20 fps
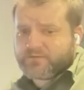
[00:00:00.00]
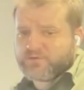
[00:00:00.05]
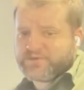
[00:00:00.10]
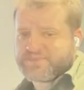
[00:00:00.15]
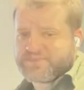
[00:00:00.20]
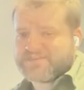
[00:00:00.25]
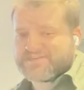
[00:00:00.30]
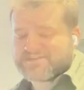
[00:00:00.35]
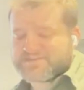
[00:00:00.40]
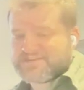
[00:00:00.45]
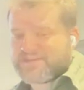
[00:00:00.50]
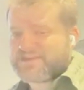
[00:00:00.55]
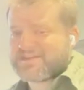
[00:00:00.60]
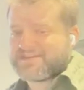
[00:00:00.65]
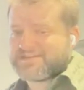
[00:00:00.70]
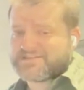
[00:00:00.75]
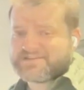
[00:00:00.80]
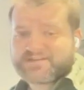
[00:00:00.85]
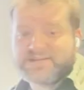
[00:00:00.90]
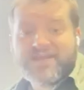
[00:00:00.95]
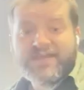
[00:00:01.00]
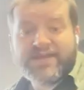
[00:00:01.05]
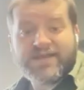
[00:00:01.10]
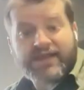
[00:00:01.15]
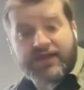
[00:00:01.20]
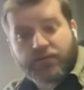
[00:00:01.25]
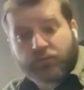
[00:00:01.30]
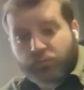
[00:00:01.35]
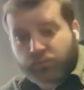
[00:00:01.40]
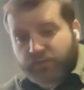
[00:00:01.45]
that within seconds,
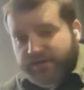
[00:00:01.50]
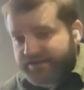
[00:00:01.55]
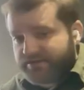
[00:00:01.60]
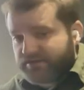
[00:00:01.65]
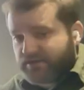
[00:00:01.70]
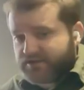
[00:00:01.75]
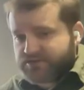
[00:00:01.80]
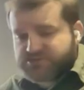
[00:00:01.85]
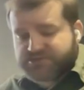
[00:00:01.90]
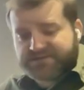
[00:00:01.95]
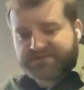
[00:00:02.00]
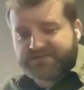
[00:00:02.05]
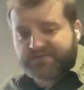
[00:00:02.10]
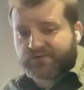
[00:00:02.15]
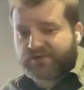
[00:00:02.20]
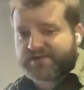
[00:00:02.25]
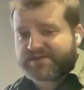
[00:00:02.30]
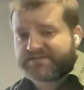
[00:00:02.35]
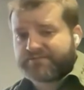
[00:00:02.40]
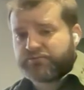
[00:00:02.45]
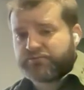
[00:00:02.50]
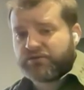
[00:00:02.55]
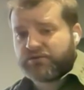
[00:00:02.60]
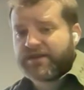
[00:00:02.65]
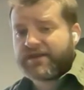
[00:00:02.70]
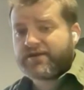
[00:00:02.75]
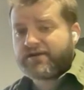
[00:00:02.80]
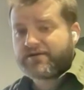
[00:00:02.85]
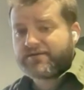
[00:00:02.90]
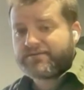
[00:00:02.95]
it relaunches Rise
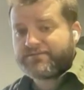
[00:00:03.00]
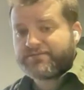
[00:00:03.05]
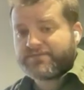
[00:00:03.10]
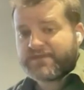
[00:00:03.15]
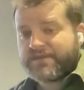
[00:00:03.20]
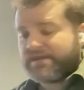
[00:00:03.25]
Player,